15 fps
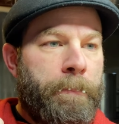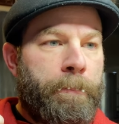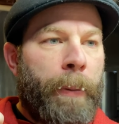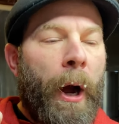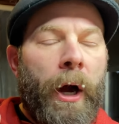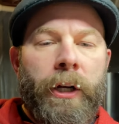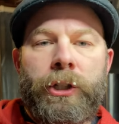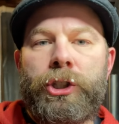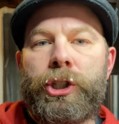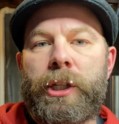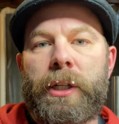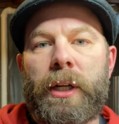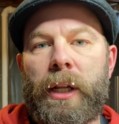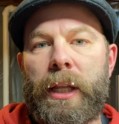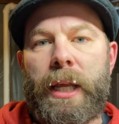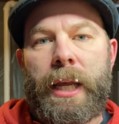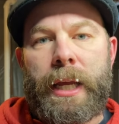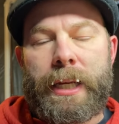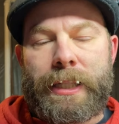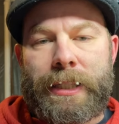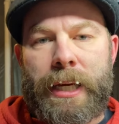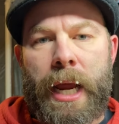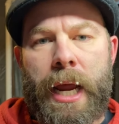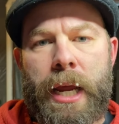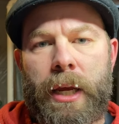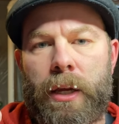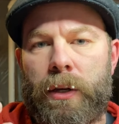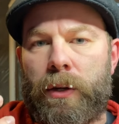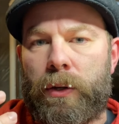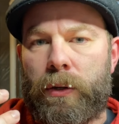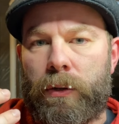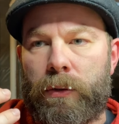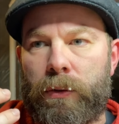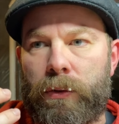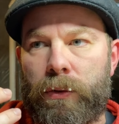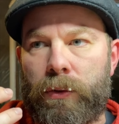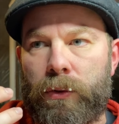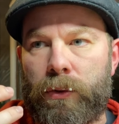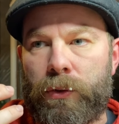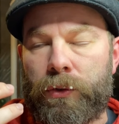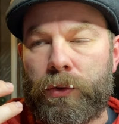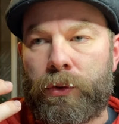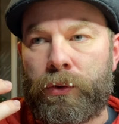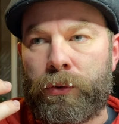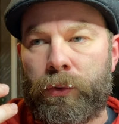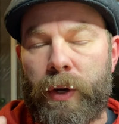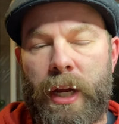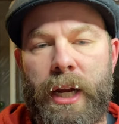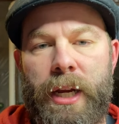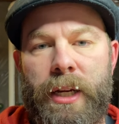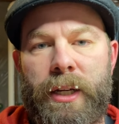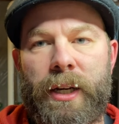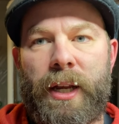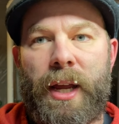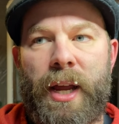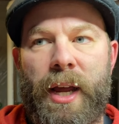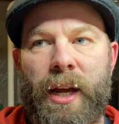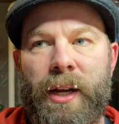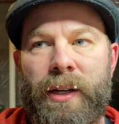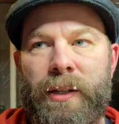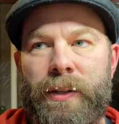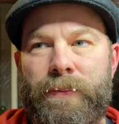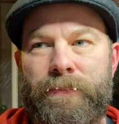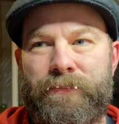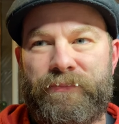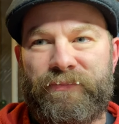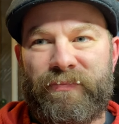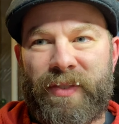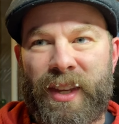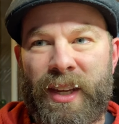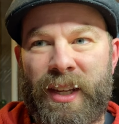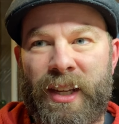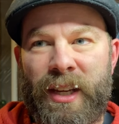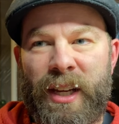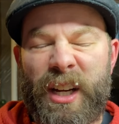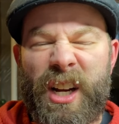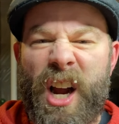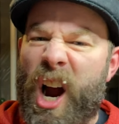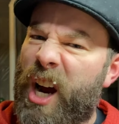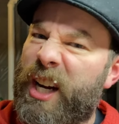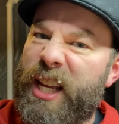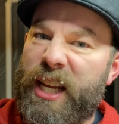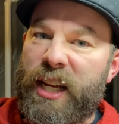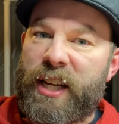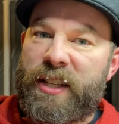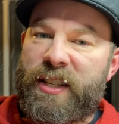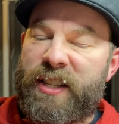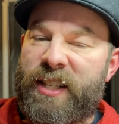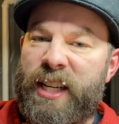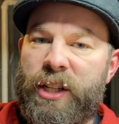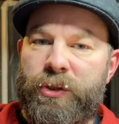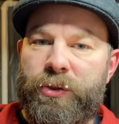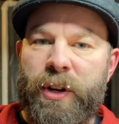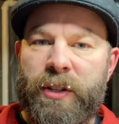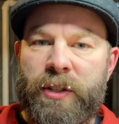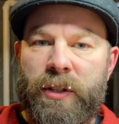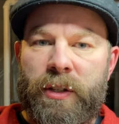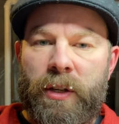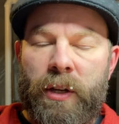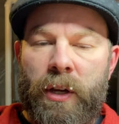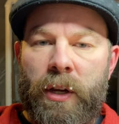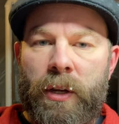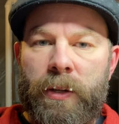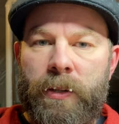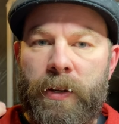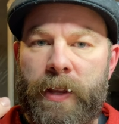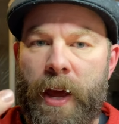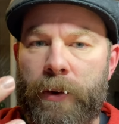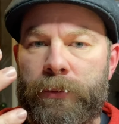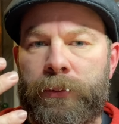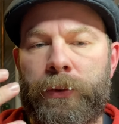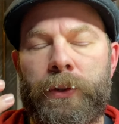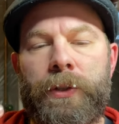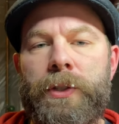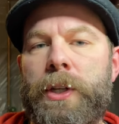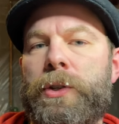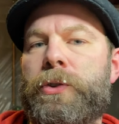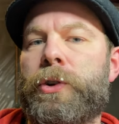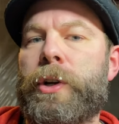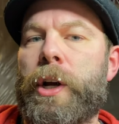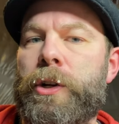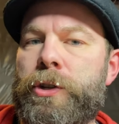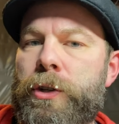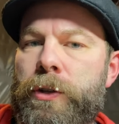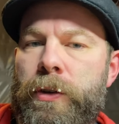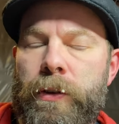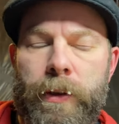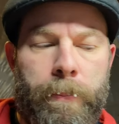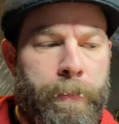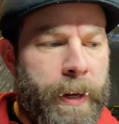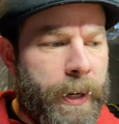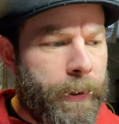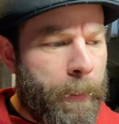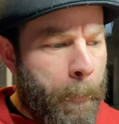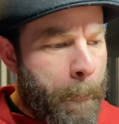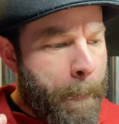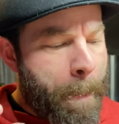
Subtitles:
pungently dank green and cutting citrus to that first introduction to the beer.